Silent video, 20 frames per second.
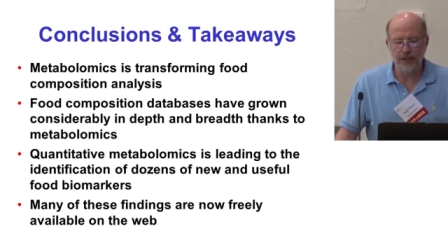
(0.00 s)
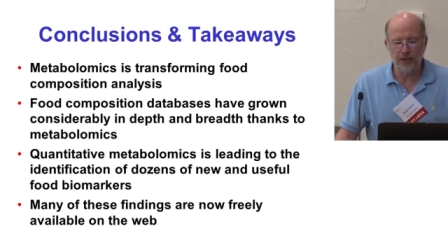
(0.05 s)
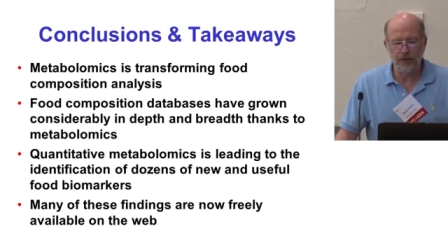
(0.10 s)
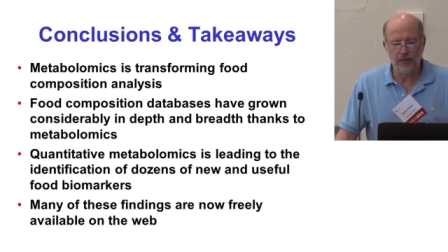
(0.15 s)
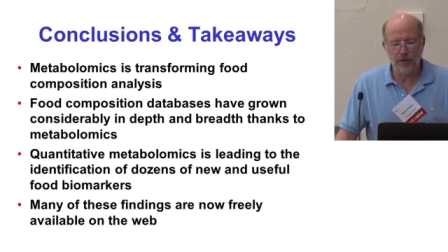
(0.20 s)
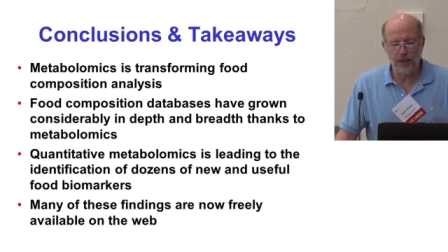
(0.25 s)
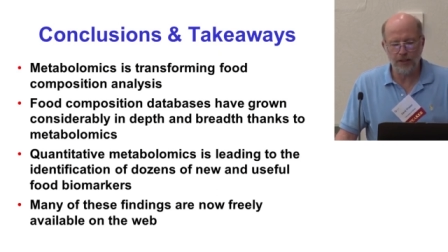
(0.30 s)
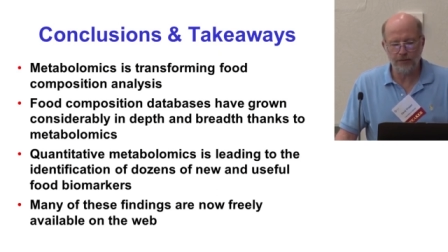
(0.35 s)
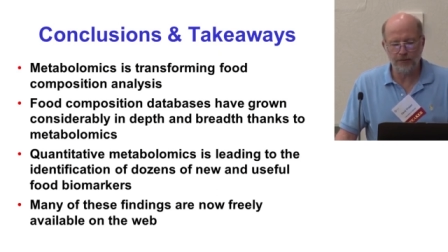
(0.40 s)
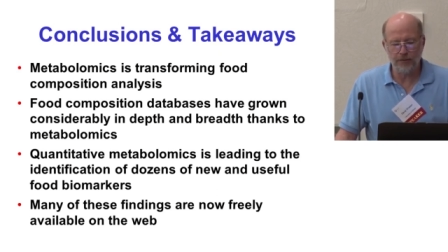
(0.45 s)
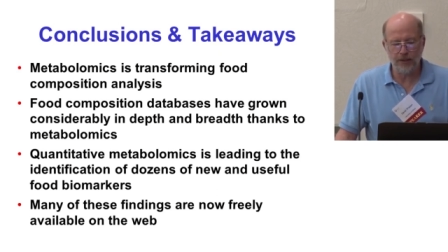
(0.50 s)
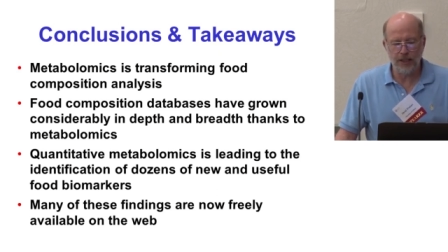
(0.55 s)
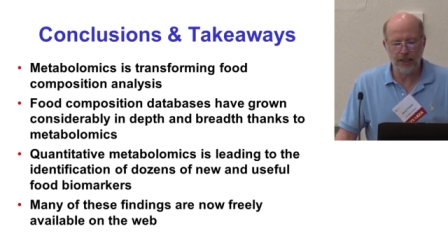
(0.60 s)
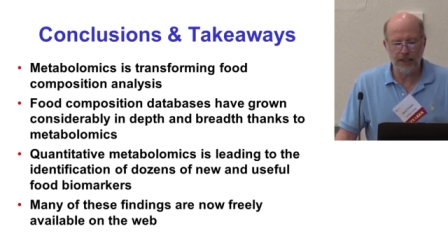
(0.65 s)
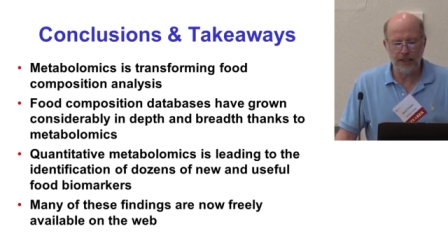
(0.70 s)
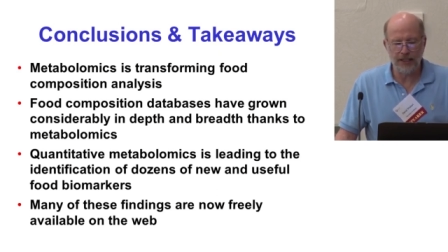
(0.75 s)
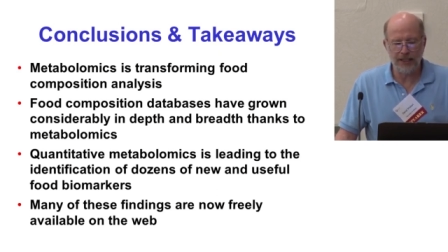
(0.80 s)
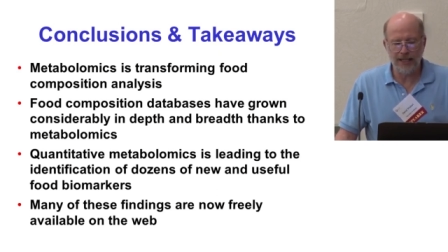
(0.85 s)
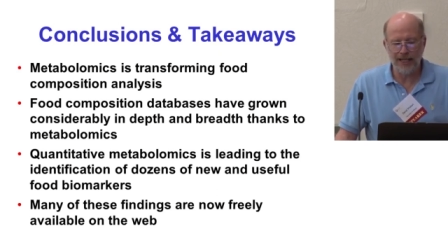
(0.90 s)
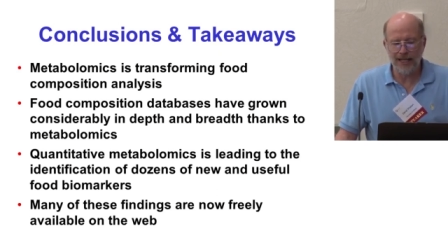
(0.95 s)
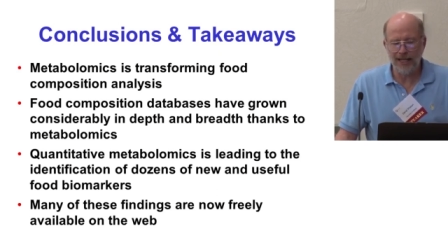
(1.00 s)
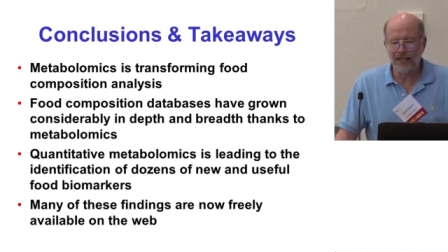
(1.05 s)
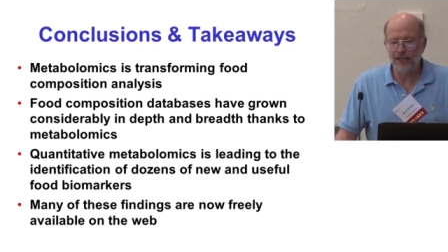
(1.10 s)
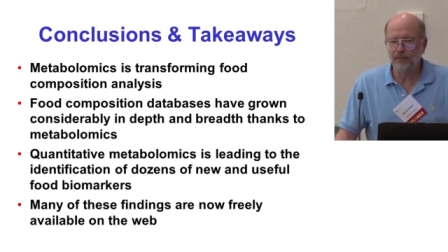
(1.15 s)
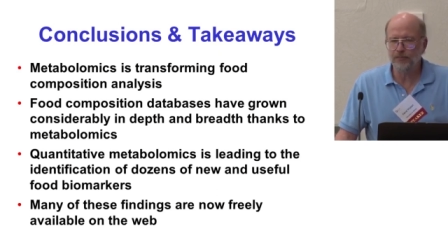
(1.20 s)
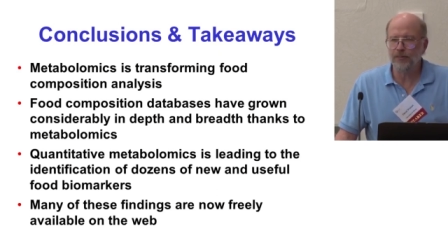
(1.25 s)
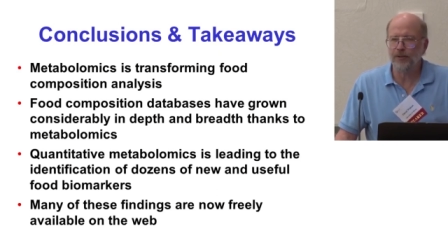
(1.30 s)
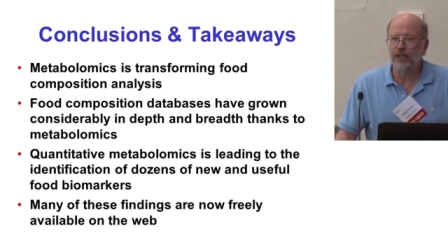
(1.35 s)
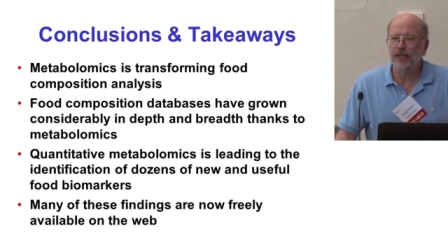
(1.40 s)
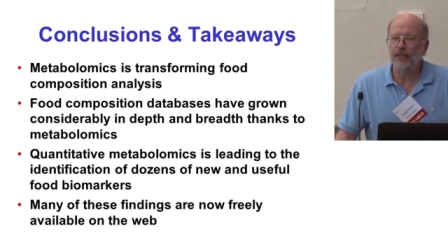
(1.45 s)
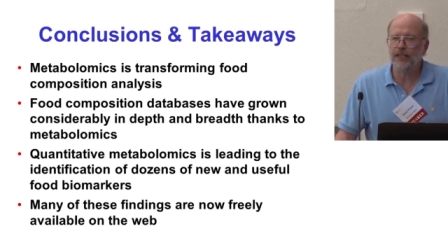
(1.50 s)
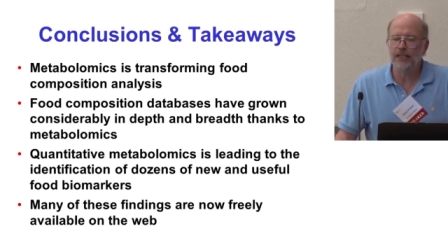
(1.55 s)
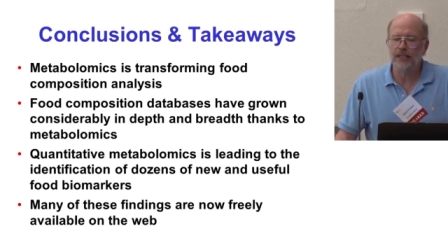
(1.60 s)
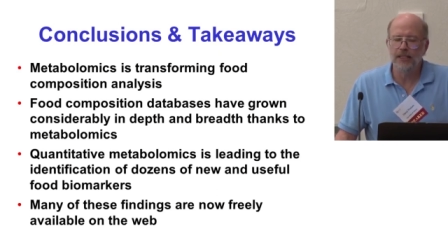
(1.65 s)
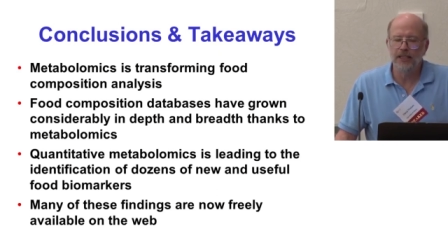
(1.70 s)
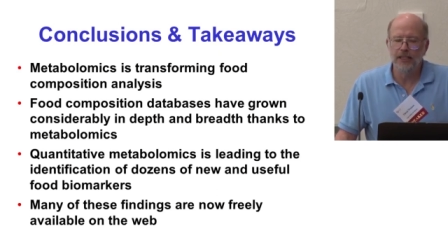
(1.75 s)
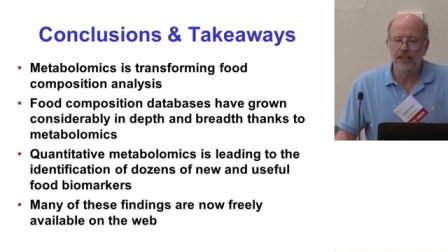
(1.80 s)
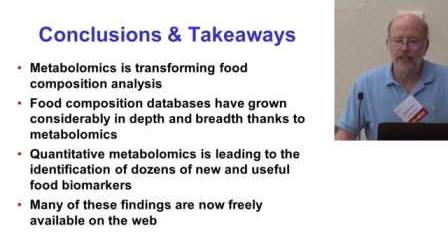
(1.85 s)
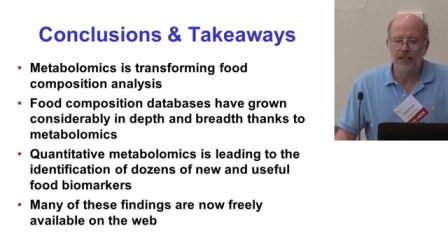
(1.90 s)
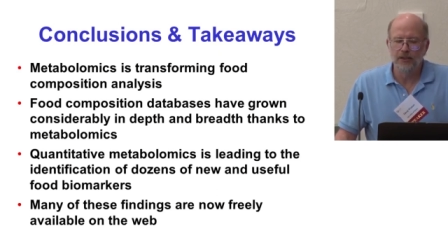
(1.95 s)
quantify, and calibrate
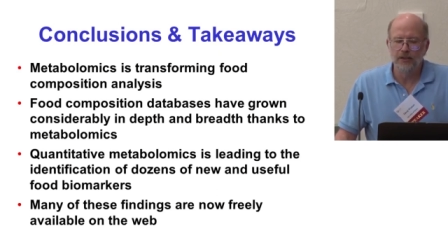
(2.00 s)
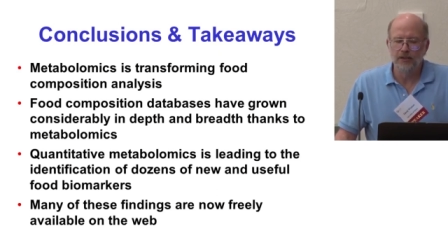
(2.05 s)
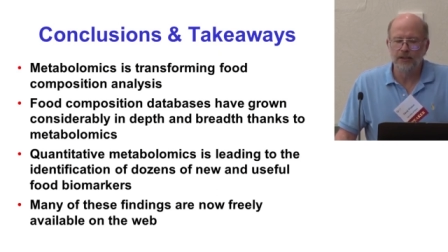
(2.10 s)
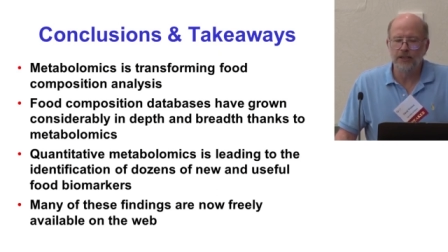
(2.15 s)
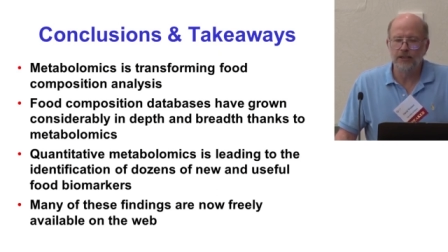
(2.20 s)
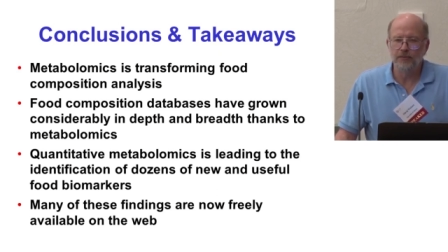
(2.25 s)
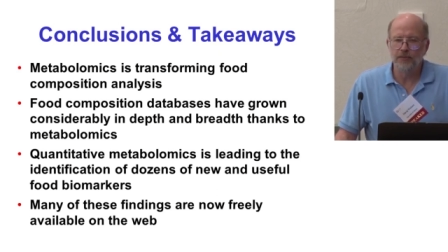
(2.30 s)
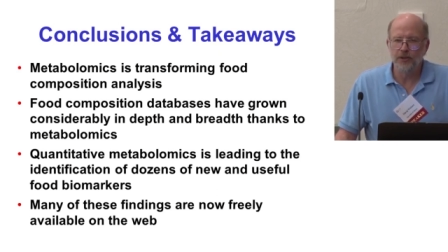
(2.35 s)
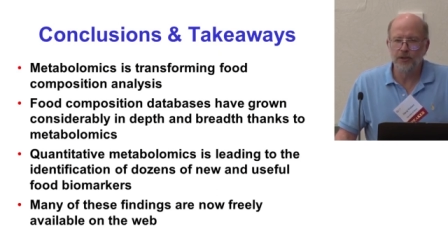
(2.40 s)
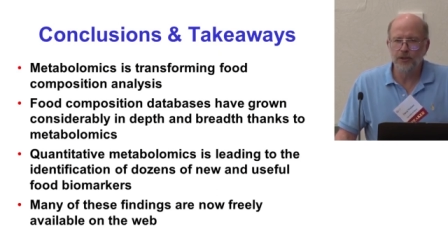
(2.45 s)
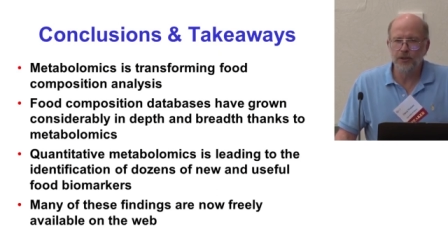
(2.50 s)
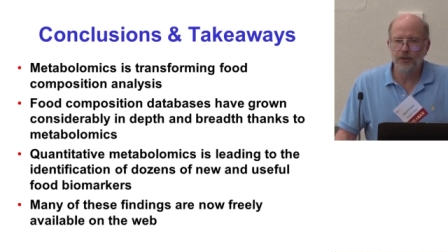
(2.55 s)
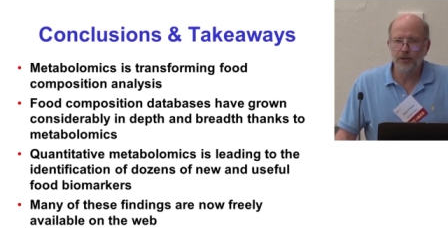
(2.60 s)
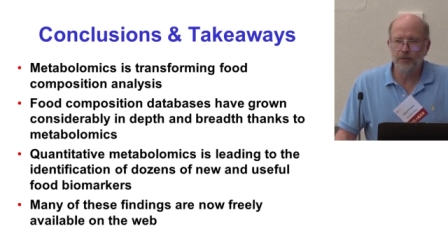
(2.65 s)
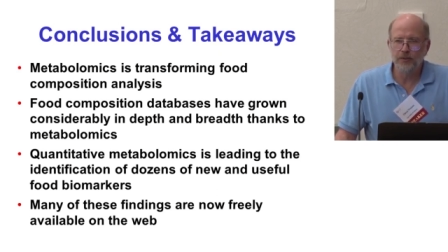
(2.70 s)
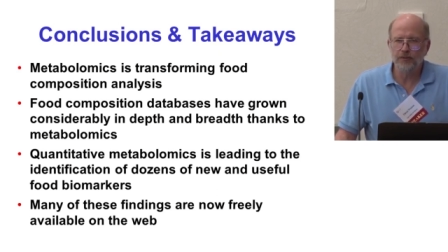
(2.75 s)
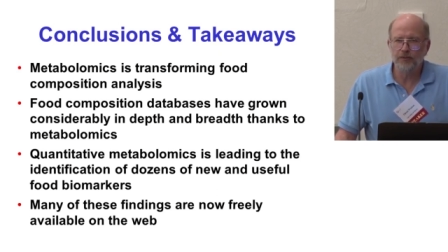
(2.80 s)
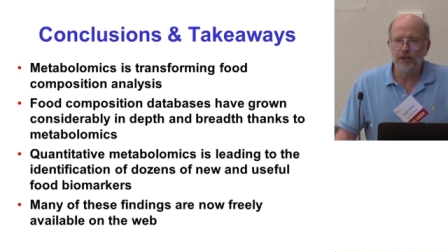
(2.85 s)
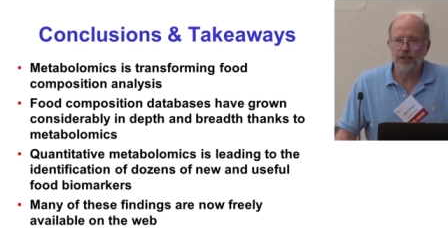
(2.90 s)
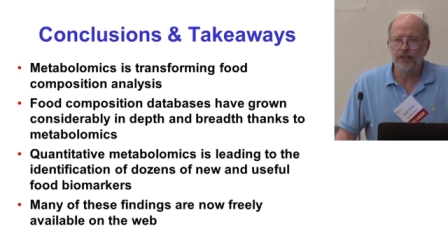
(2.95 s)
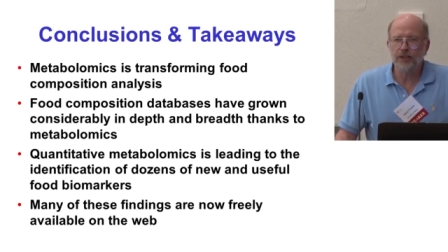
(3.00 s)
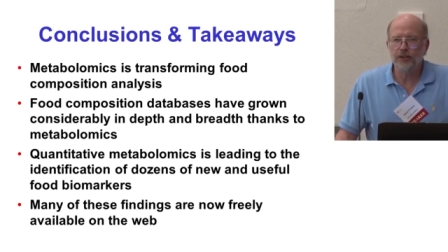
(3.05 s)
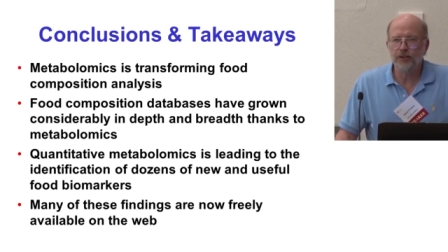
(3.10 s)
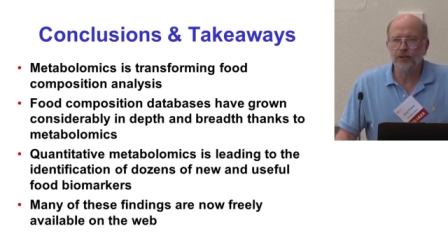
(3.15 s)
some new and very